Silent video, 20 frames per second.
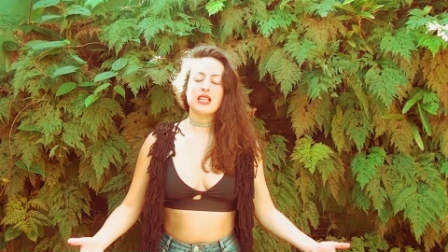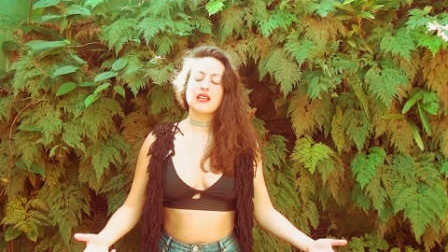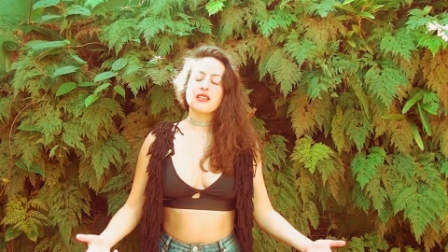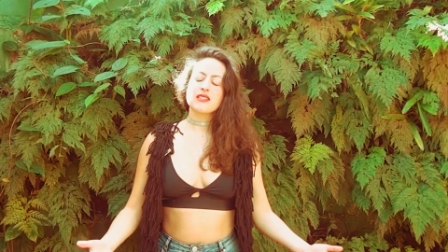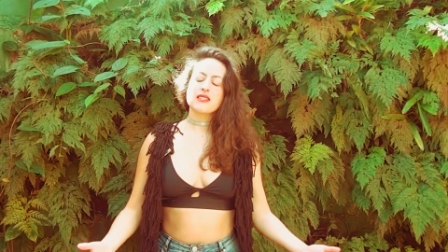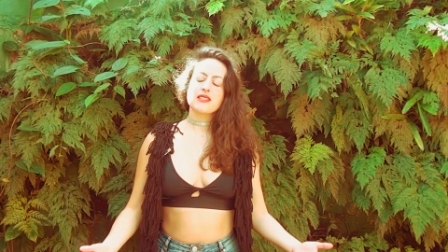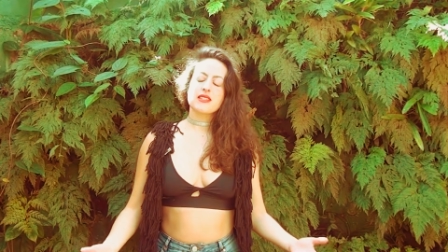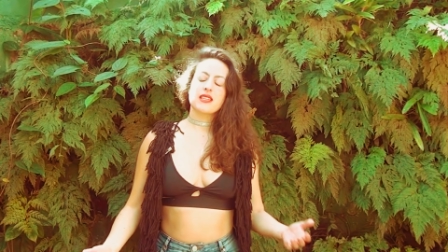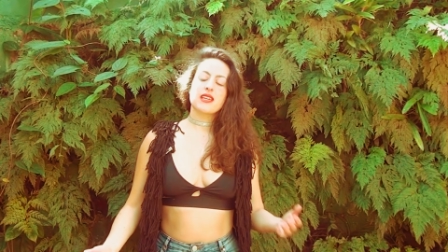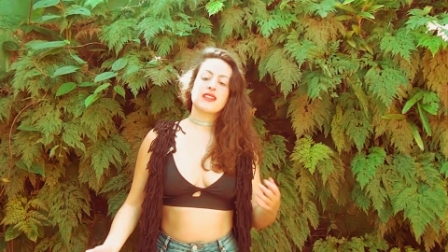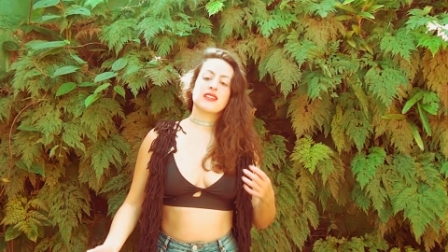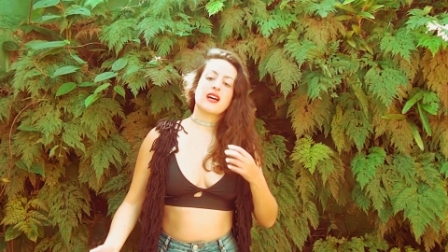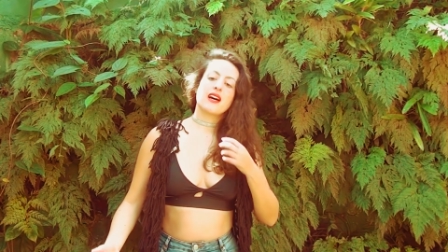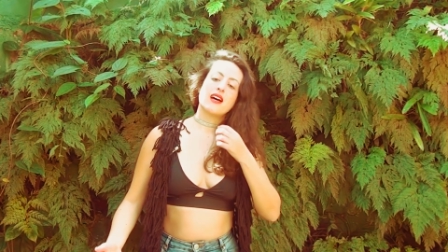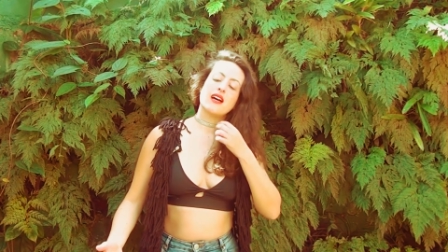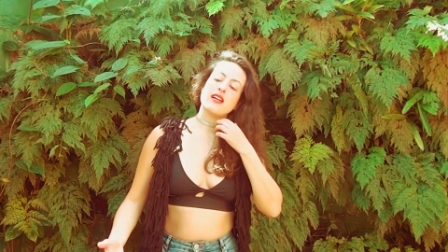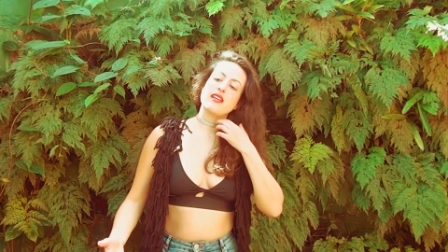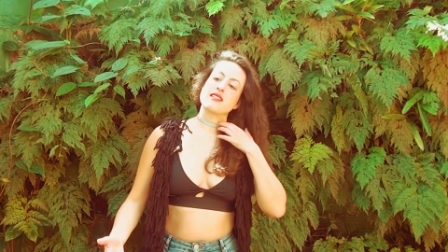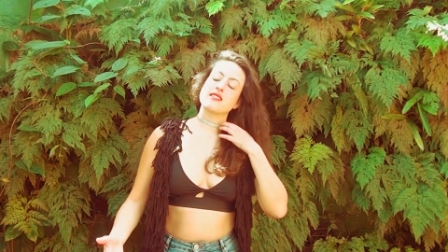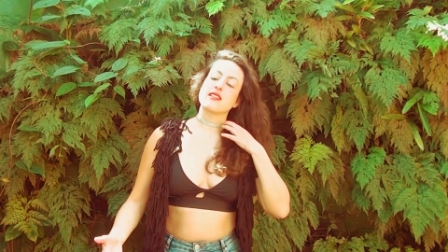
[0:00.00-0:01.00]
La
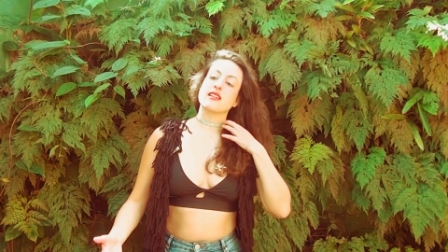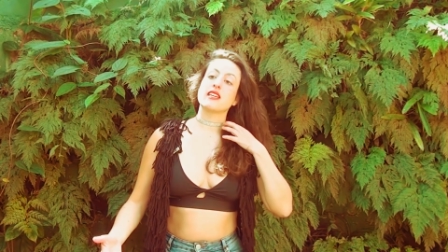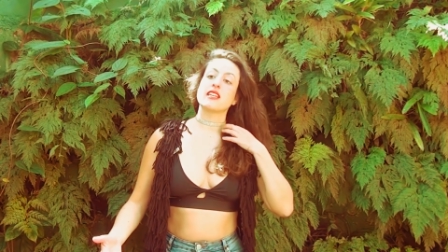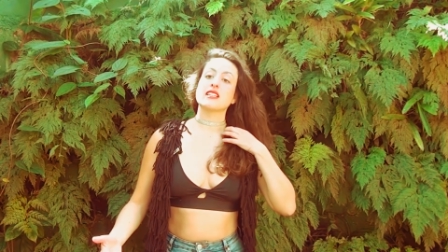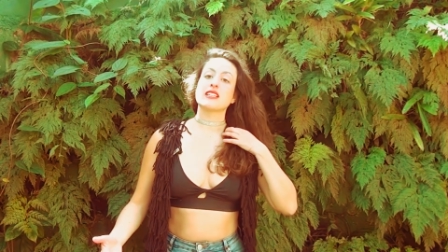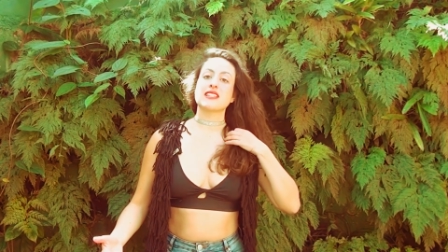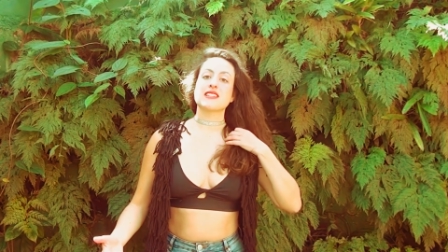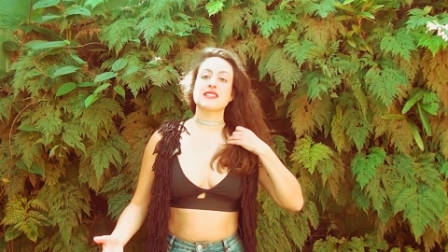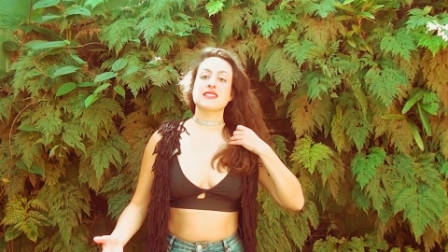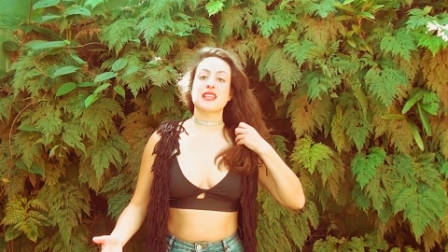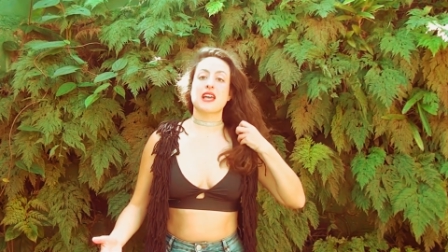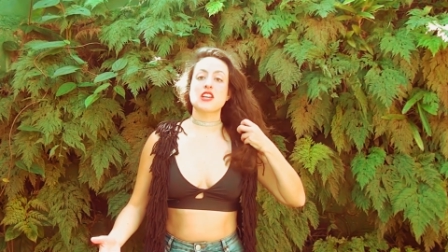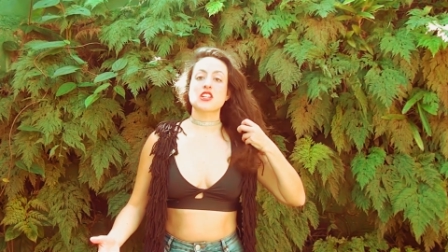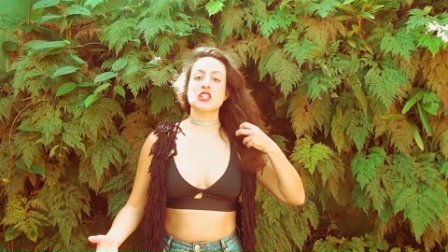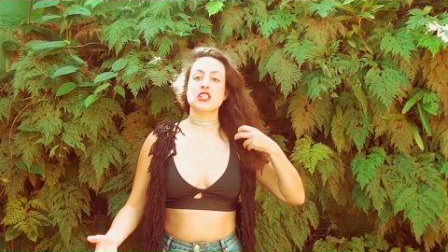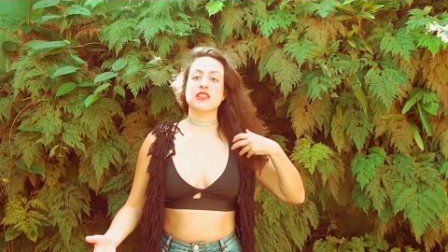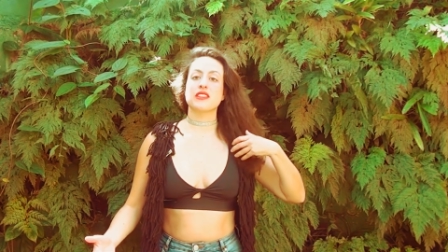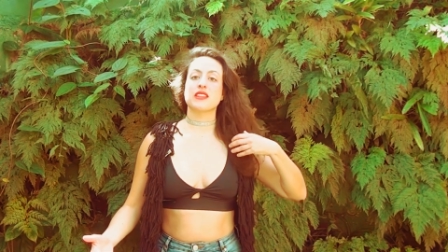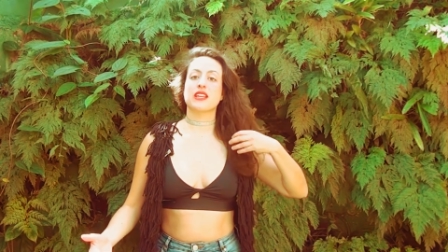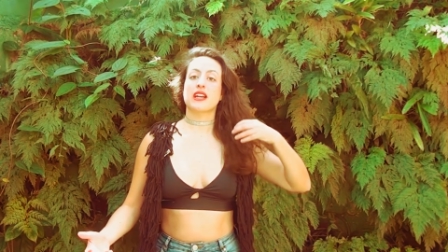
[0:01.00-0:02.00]
Ansiedad is a healing
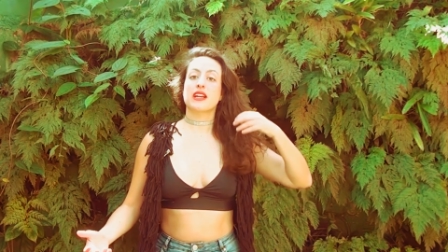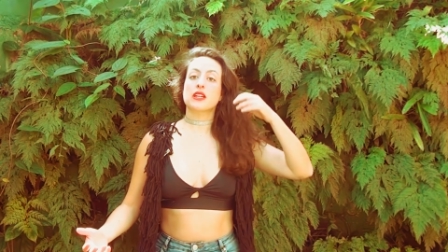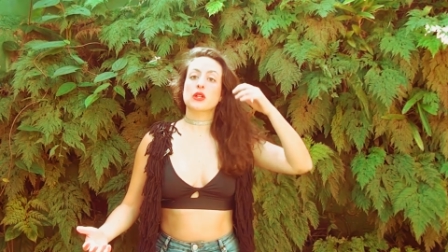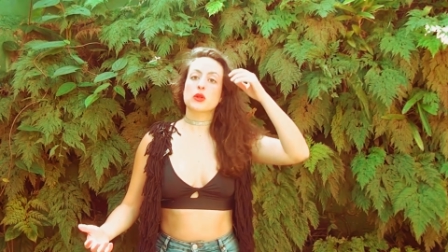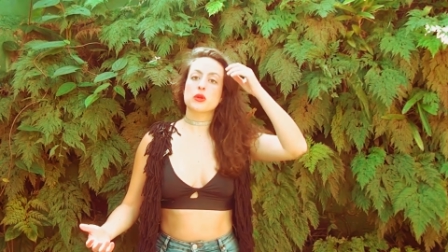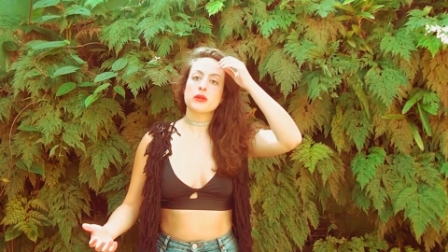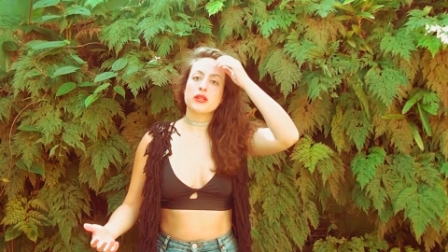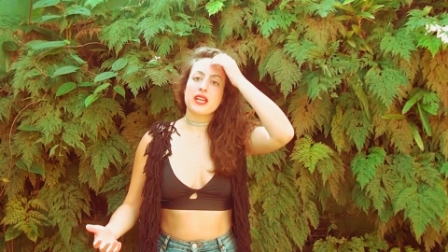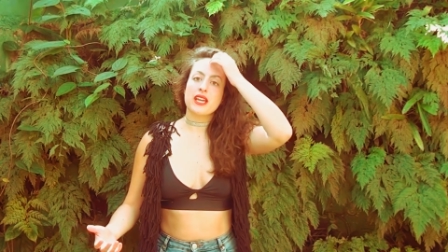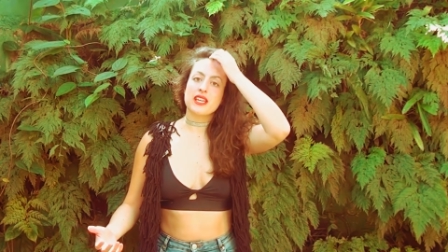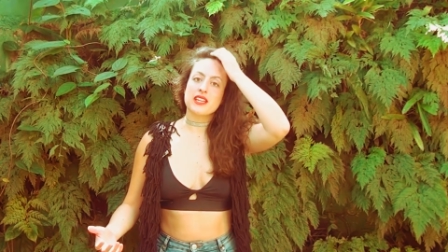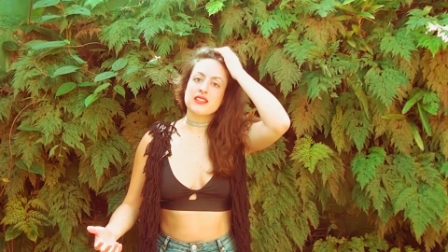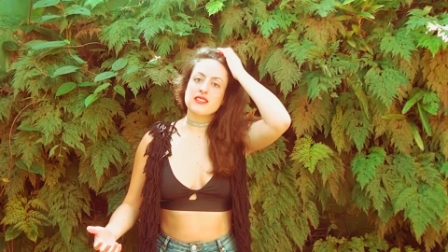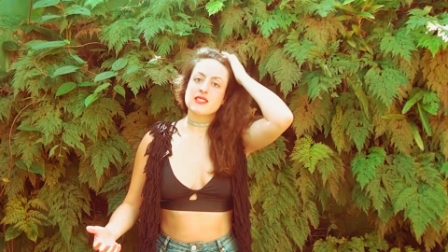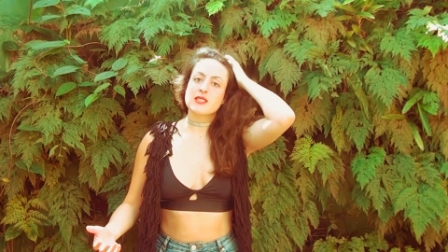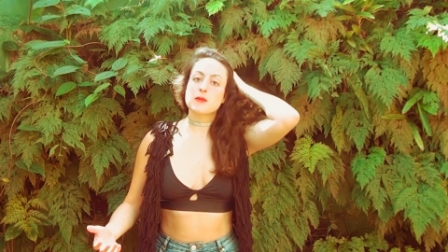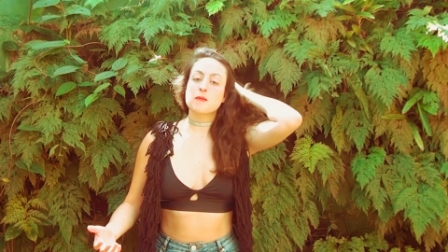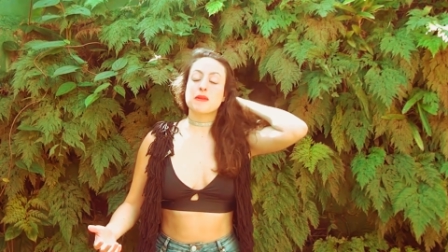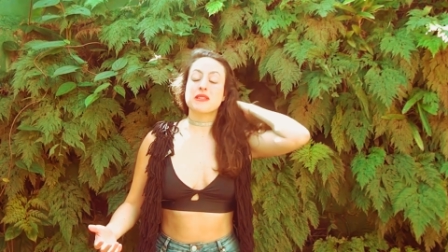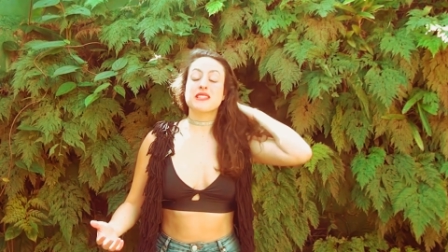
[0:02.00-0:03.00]
session that I
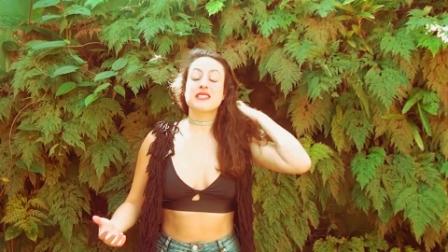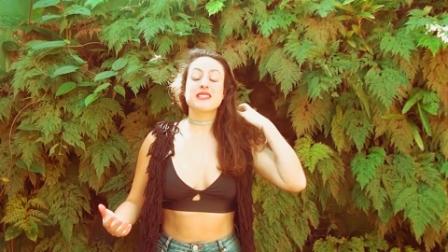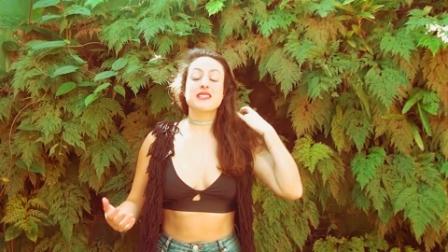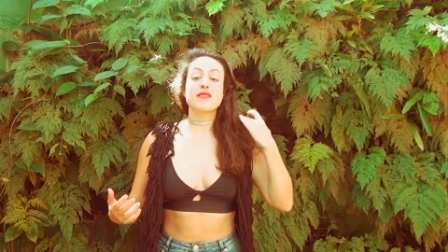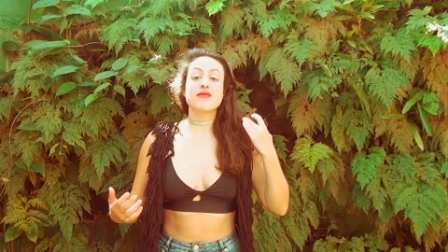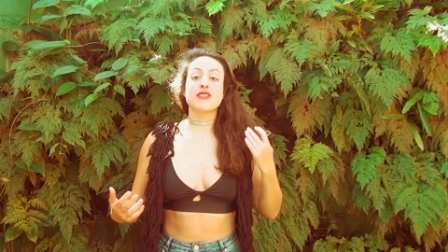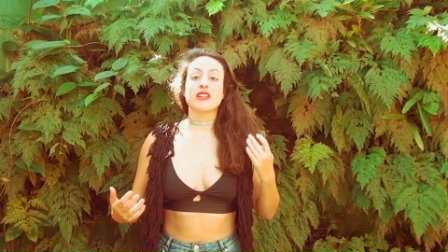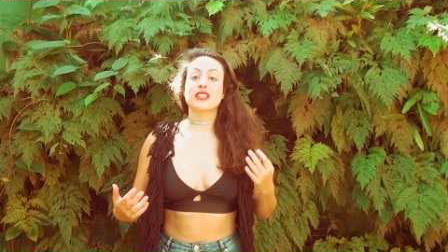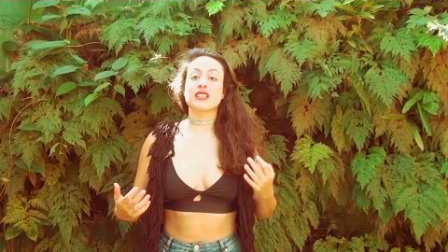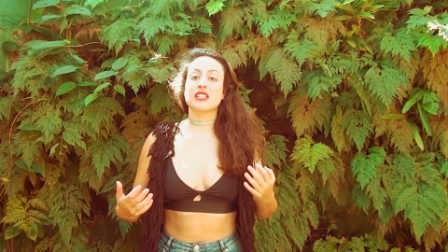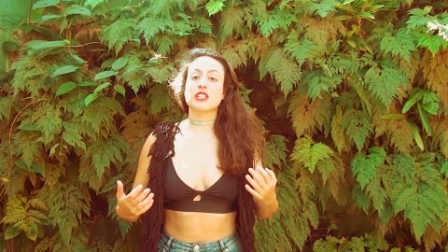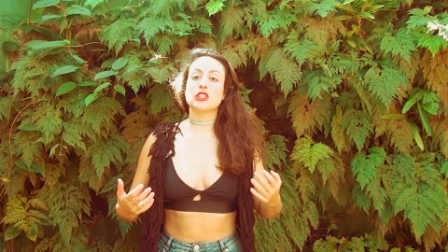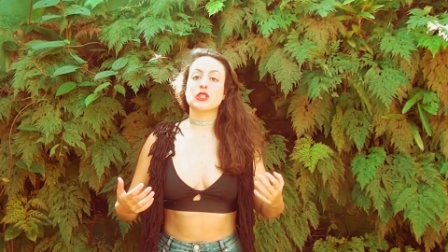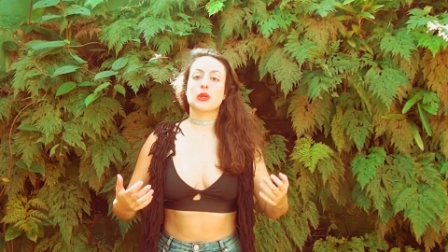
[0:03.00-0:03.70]
created specifically